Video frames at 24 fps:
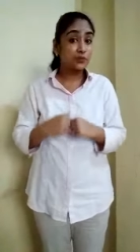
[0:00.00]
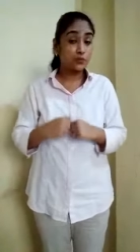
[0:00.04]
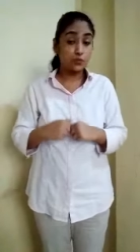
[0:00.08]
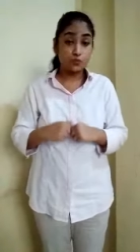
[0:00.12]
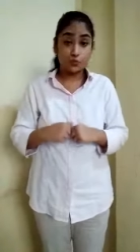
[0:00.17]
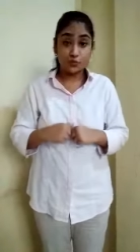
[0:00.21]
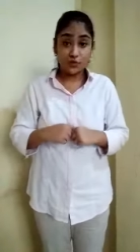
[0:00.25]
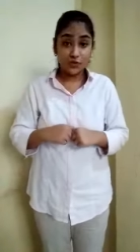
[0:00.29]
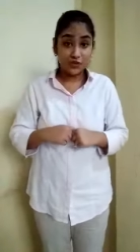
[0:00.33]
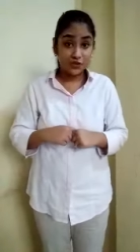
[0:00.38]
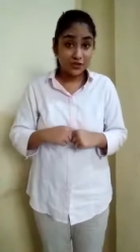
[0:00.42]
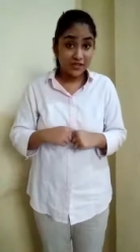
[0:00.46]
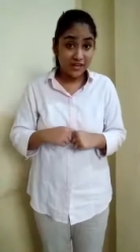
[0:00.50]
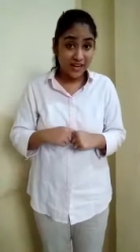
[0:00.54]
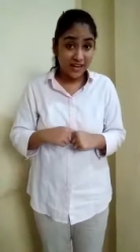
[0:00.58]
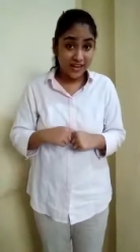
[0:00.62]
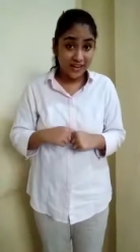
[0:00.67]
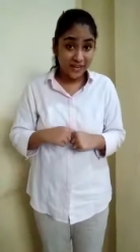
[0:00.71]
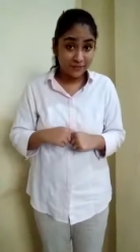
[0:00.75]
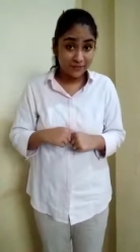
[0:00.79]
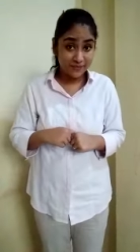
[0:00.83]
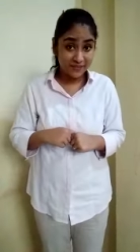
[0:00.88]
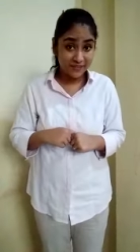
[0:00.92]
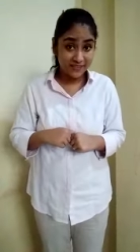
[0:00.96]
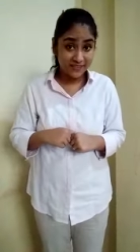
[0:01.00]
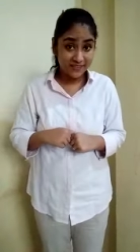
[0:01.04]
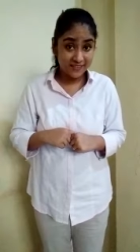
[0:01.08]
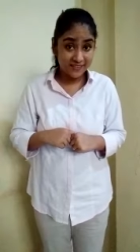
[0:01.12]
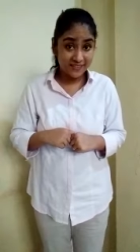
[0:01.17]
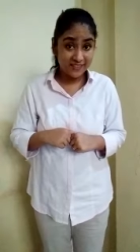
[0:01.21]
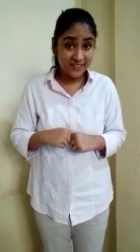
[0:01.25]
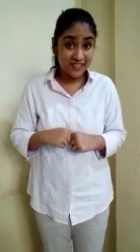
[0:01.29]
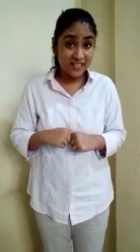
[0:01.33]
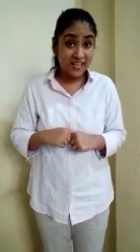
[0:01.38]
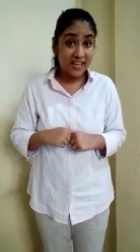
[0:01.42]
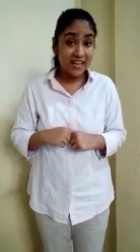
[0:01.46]
Which rhymes?
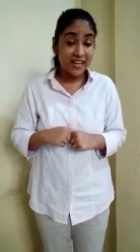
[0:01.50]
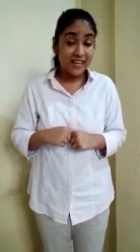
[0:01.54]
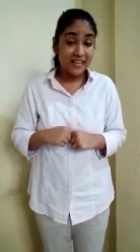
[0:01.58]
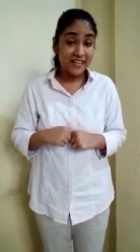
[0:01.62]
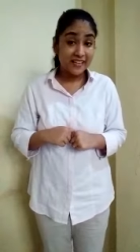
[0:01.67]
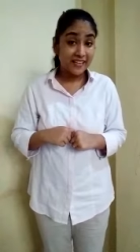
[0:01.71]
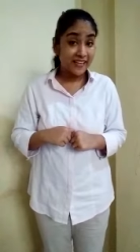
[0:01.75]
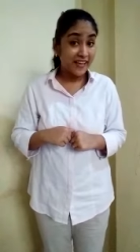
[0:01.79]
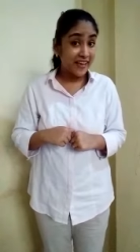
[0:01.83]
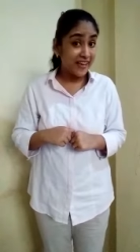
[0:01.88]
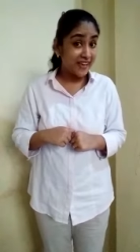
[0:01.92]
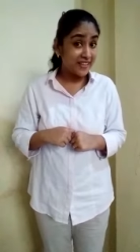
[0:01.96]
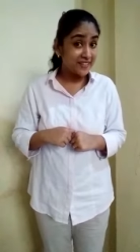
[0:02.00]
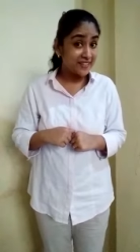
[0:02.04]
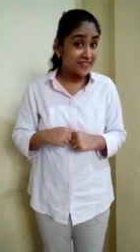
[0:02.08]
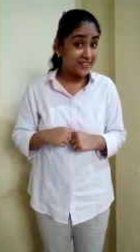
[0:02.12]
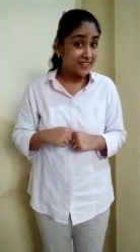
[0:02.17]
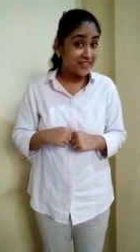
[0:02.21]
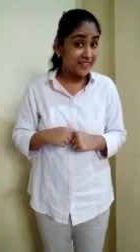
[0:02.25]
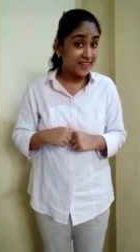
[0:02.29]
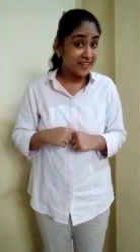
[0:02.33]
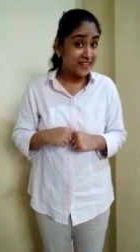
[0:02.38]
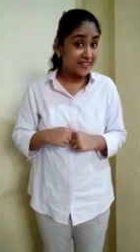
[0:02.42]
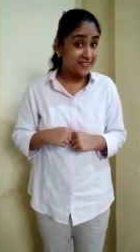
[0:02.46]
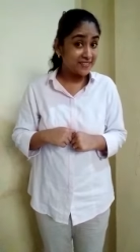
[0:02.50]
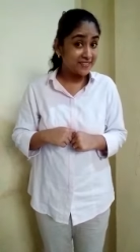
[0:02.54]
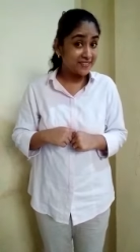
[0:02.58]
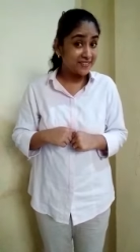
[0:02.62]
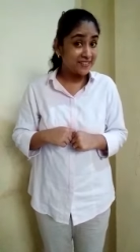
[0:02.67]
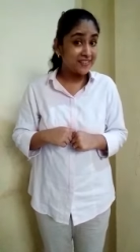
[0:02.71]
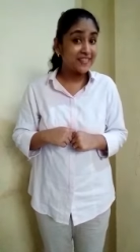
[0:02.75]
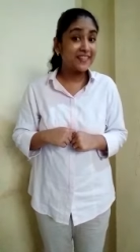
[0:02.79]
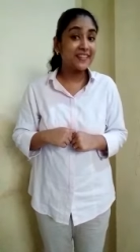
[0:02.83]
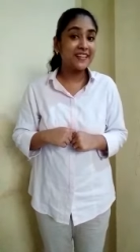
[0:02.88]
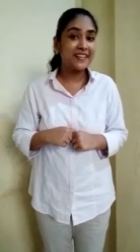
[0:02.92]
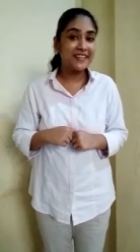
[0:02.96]
Guess, guess.
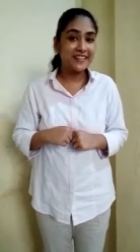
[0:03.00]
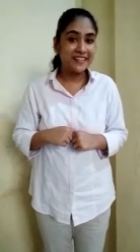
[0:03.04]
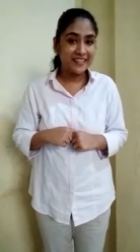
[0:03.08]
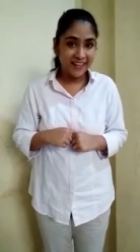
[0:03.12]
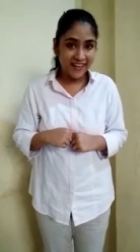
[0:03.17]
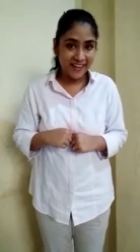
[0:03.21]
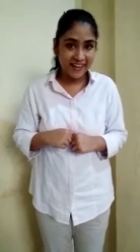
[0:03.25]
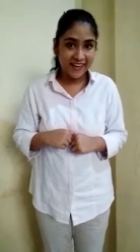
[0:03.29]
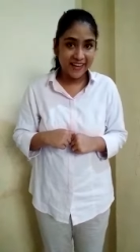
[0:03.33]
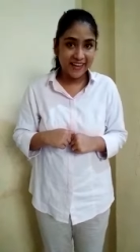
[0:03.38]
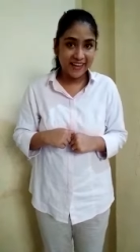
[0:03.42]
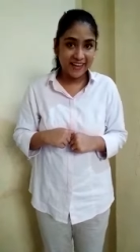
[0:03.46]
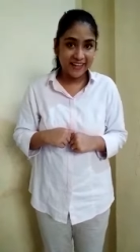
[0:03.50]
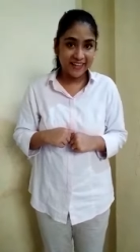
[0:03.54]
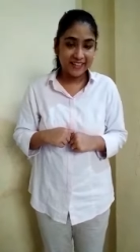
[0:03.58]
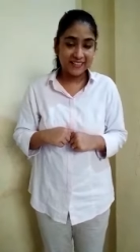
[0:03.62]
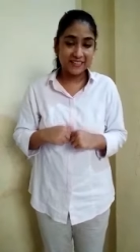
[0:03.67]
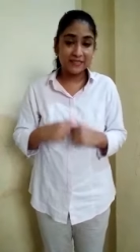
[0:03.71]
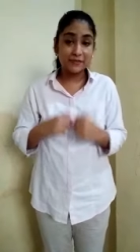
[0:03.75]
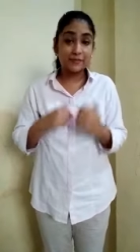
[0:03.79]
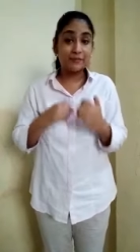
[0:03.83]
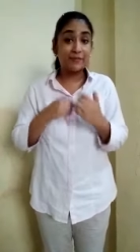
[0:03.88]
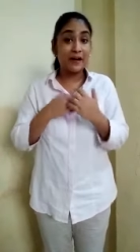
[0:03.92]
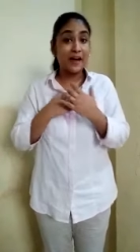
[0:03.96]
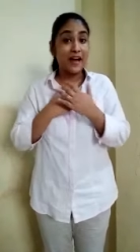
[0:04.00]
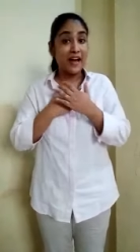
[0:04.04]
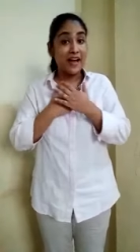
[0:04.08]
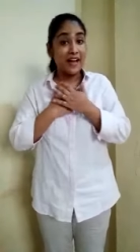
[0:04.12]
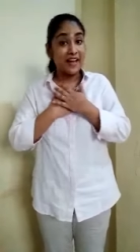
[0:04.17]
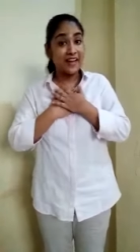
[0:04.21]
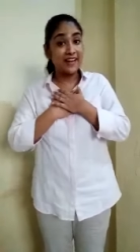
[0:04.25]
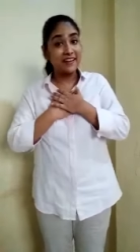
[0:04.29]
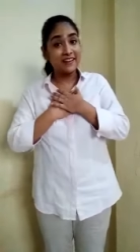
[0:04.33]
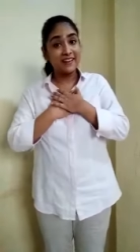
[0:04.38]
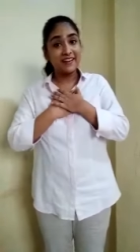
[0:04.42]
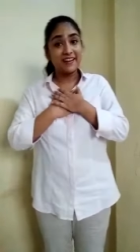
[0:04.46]
Yes,
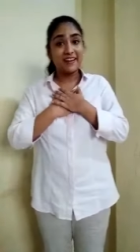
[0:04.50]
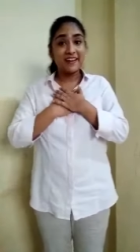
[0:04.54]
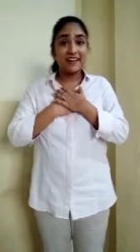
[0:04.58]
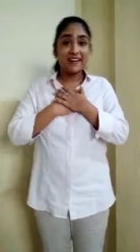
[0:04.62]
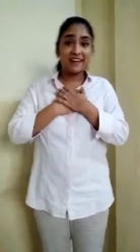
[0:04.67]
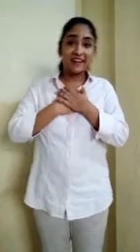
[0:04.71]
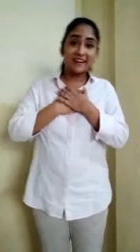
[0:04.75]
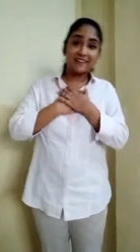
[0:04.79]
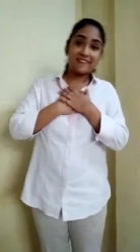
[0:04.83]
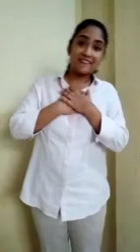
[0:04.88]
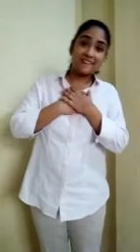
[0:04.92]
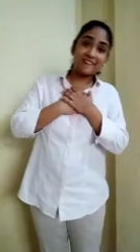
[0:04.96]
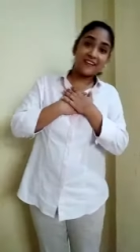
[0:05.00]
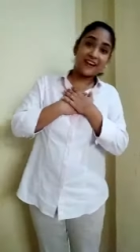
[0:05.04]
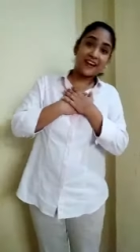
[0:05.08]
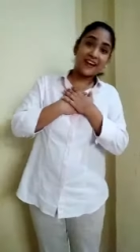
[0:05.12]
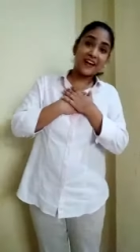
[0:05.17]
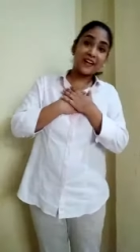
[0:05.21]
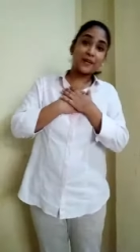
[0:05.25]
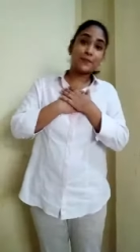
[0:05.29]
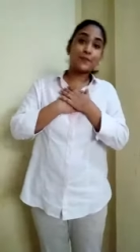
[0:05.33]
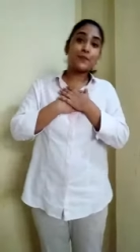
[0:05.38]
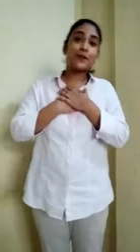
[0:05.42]
my red